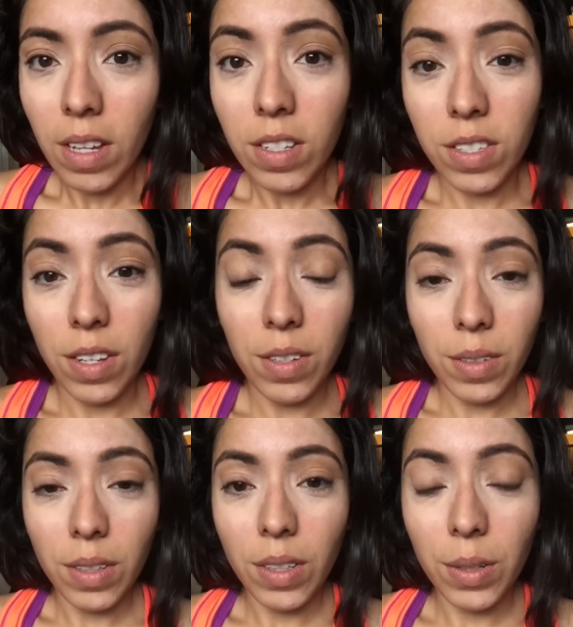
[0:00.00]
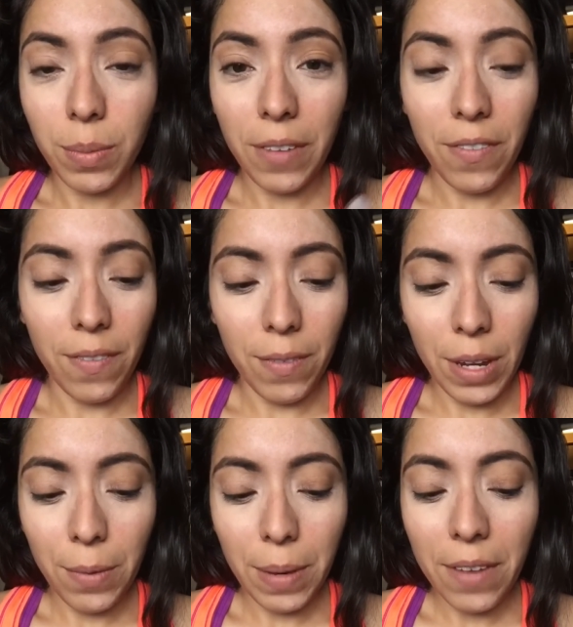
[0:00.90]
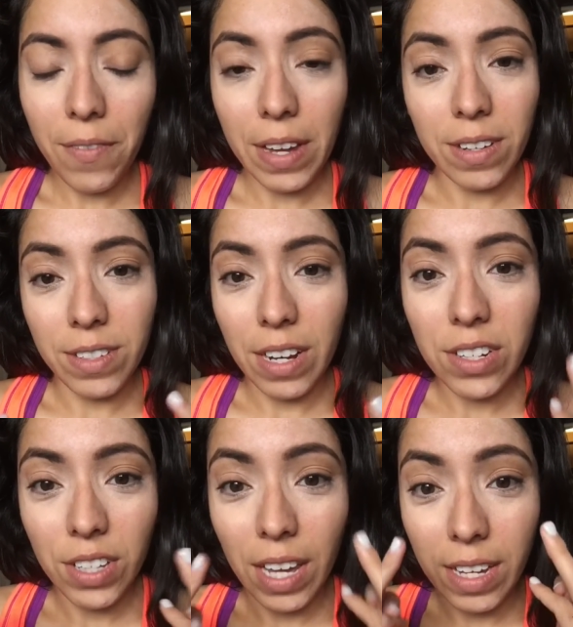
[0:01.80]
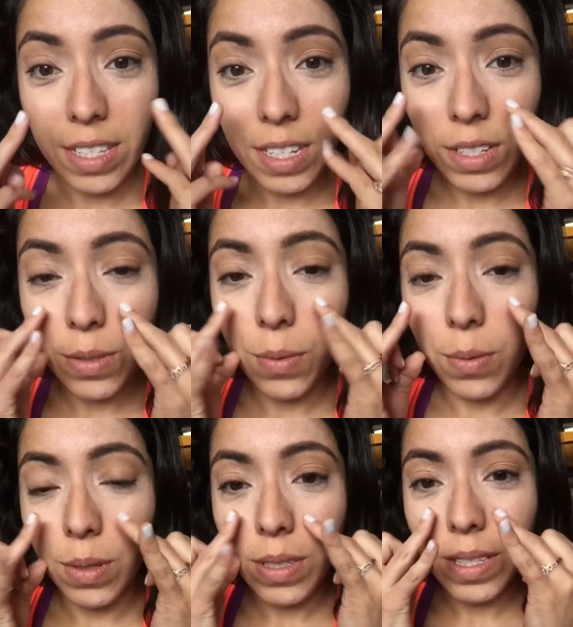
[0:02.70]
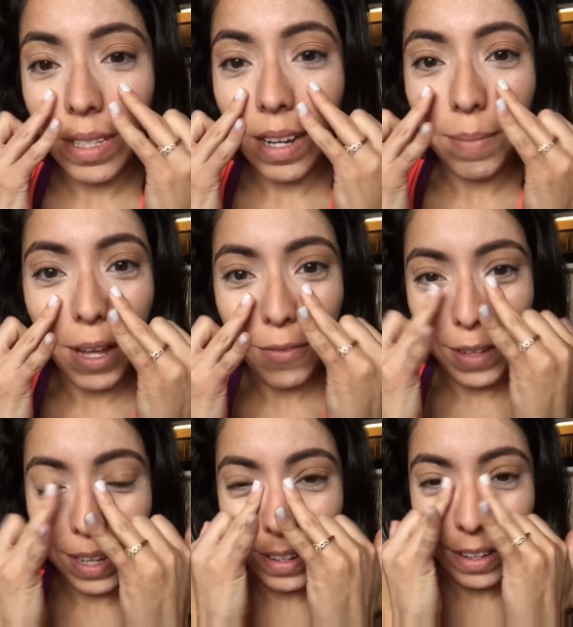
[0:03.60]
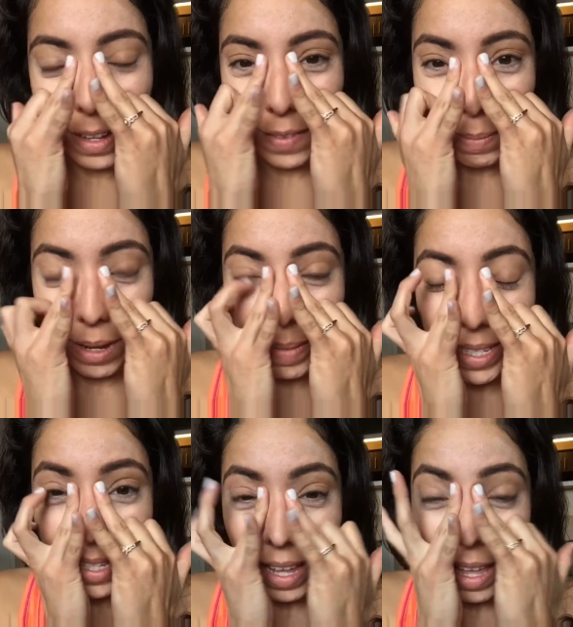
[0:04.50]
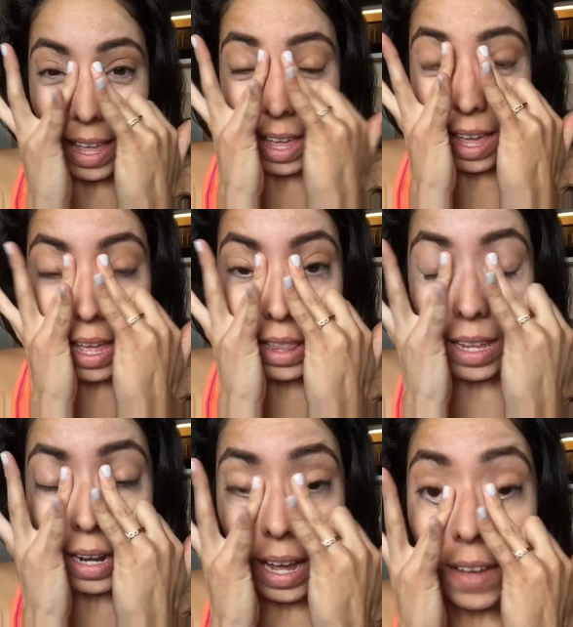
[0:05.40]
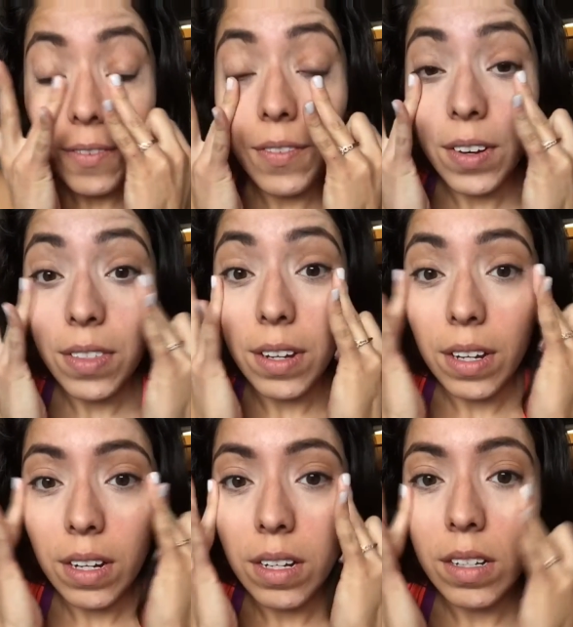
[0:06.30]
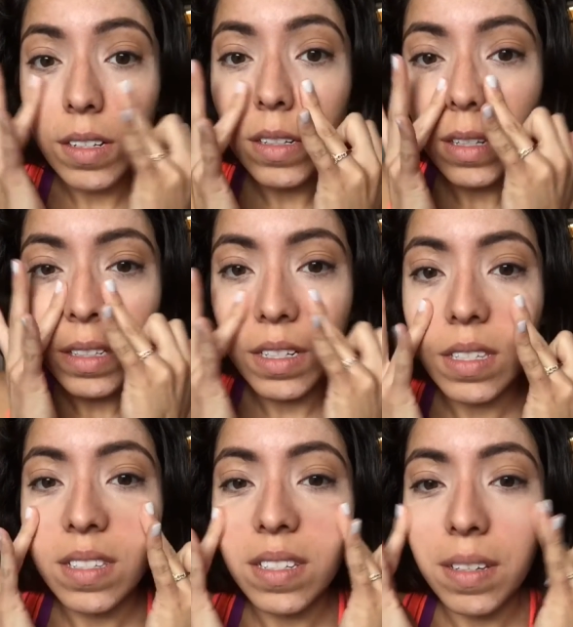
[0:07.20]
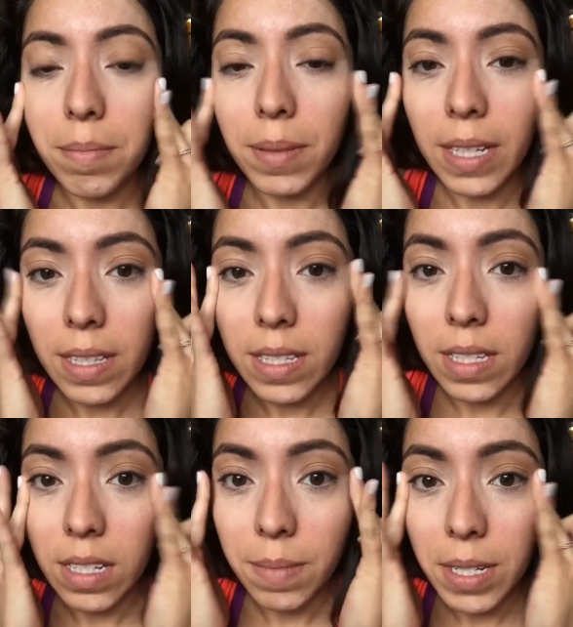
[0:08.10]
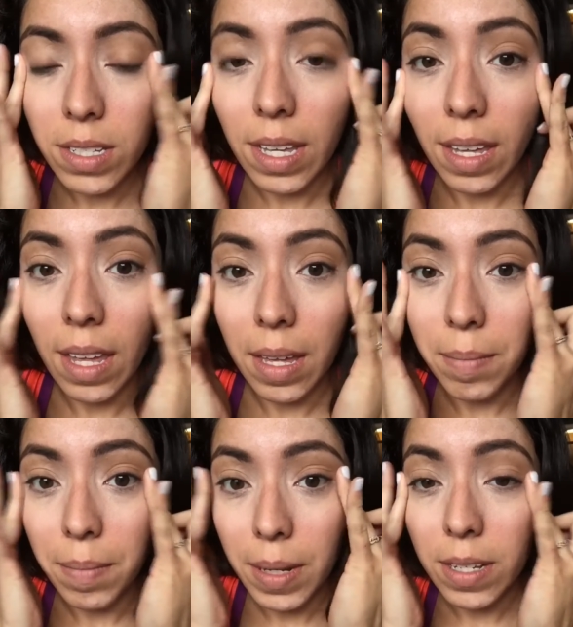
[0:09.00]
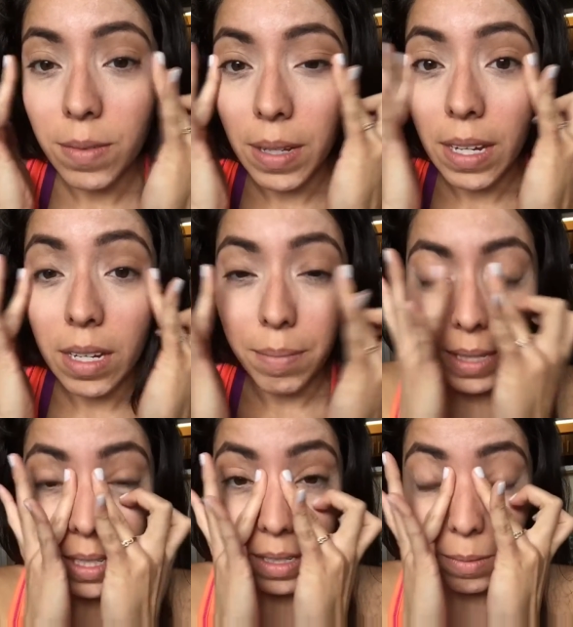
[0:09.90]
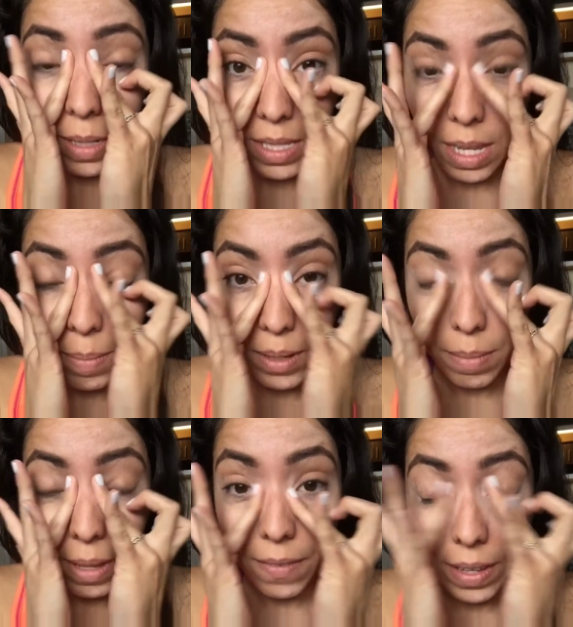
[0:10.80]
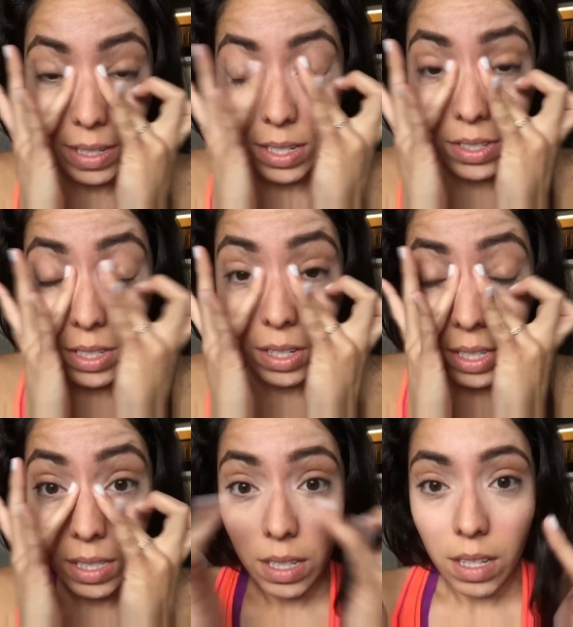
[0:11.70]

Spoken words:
So your ring fingers are actually excellent tools. I'm not flicking y'all off, I promise. And then I further just blend this in as much as I can, but it's really gonna blend in once I put my foundation on.